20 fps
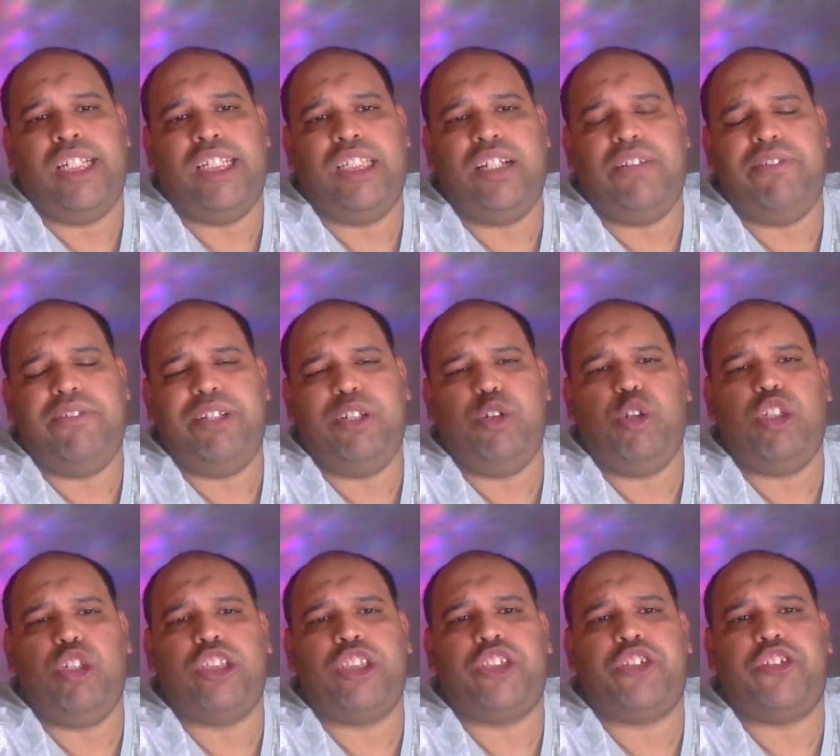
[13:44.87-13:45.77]
either we
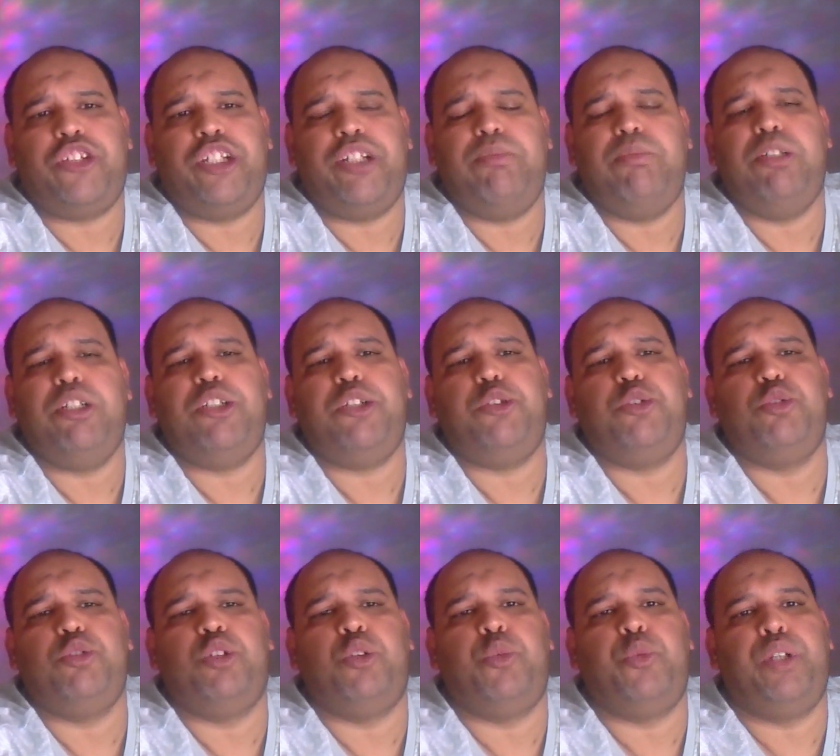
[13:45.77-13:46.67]
go extremely
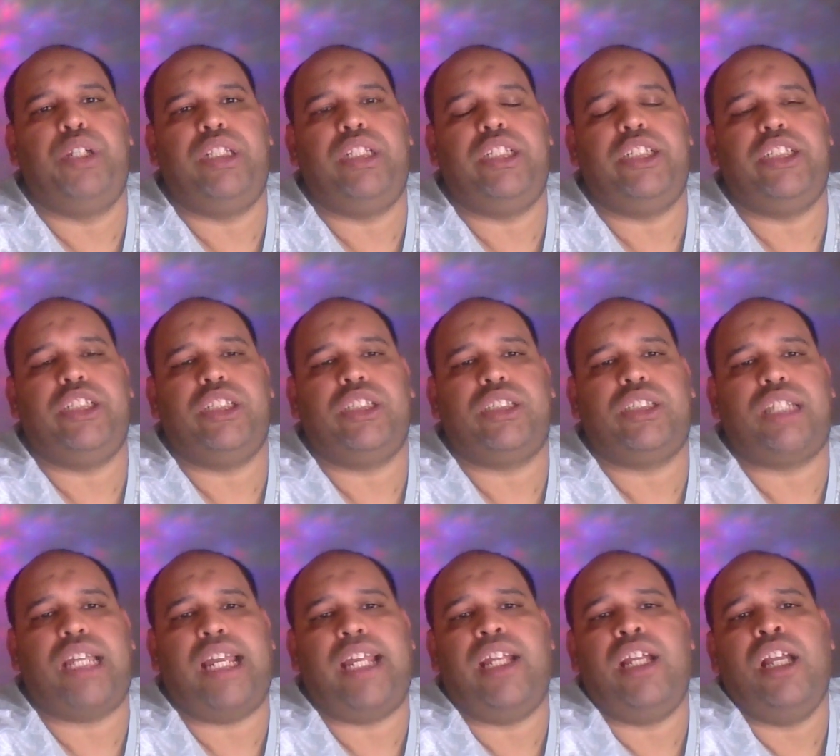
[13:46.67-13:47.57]
to the religious
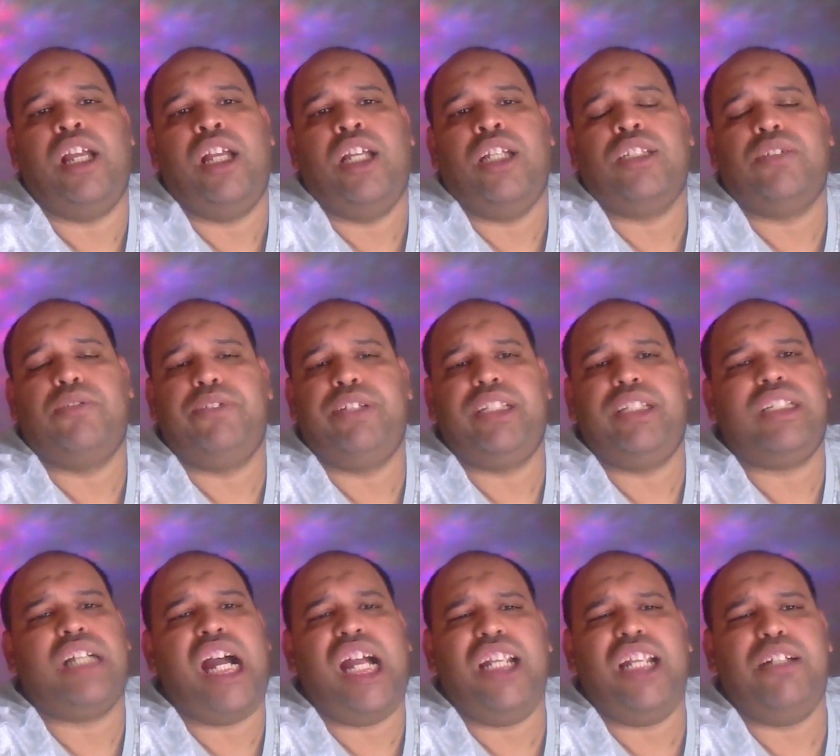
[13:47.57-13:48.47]
side. So we
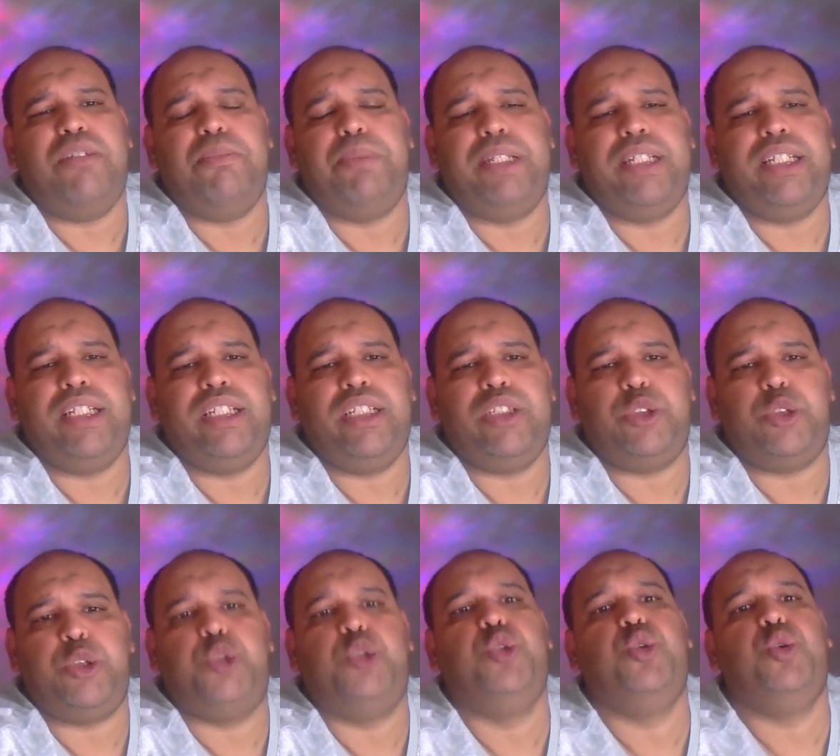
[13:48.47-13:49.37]
can't
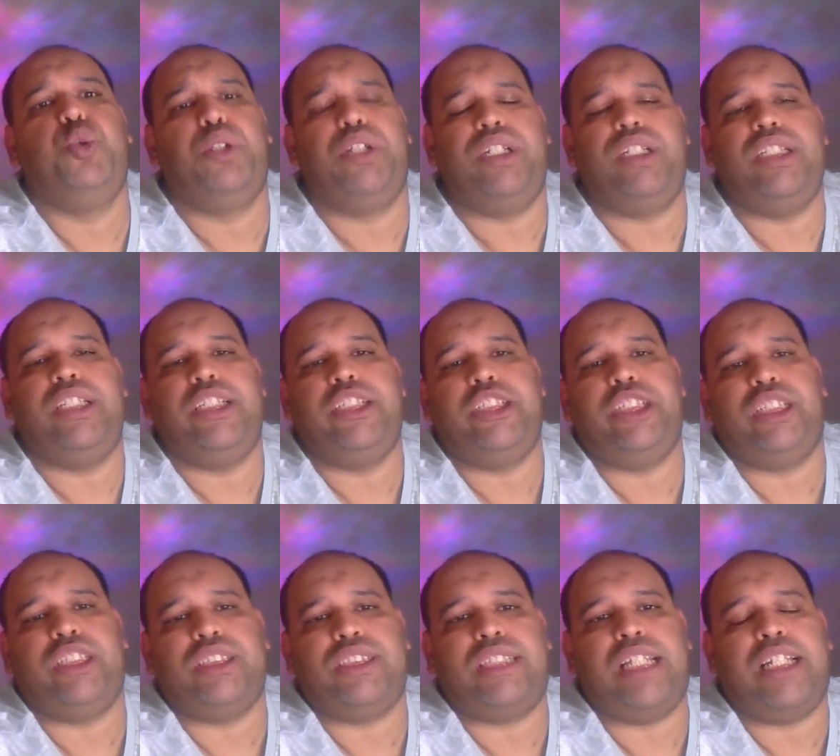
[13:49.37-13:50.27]
be too
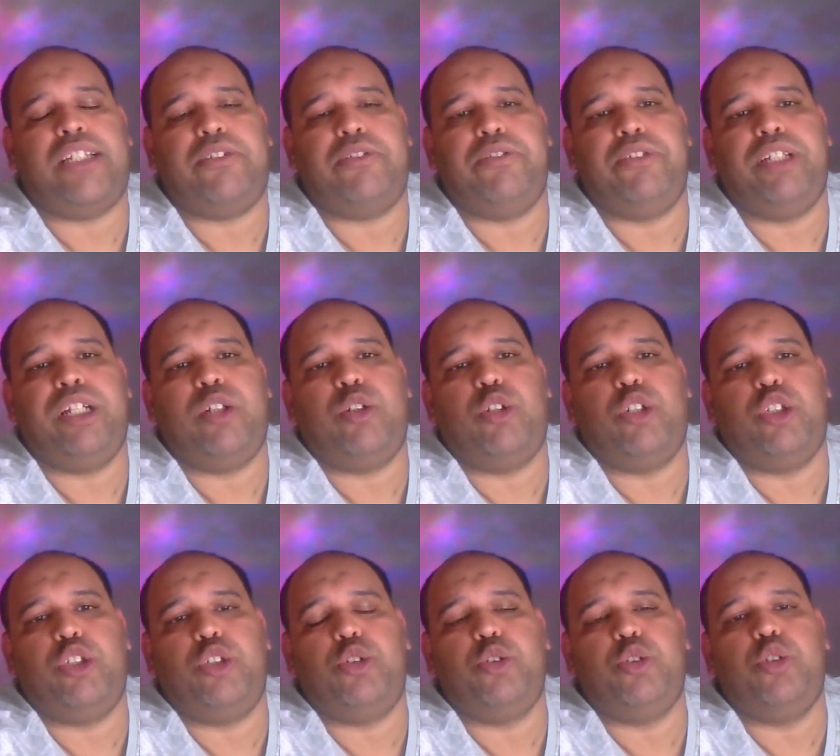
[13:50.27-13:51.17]
religious that we are
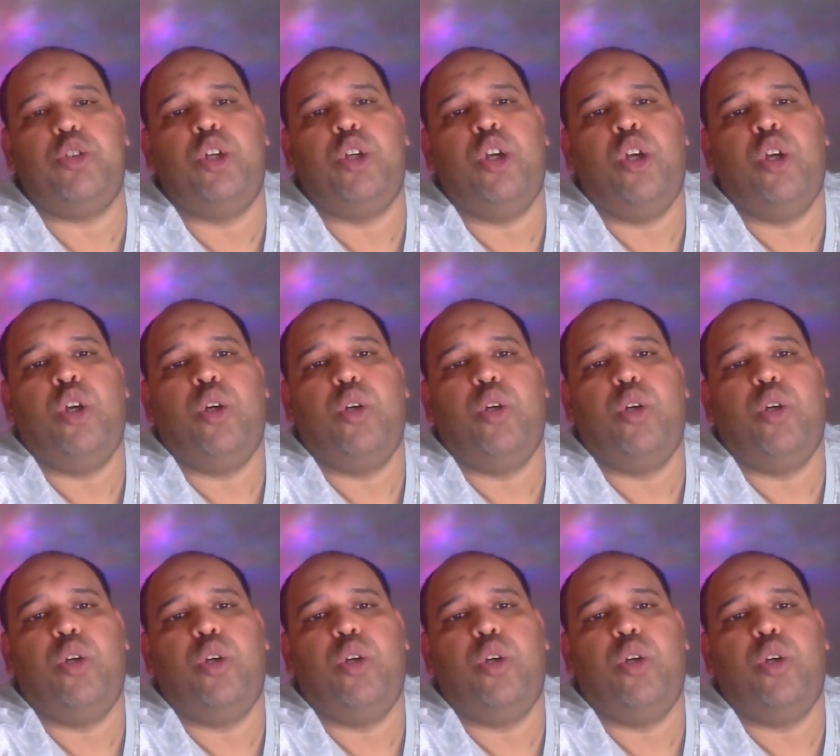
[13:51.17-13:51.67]
going to,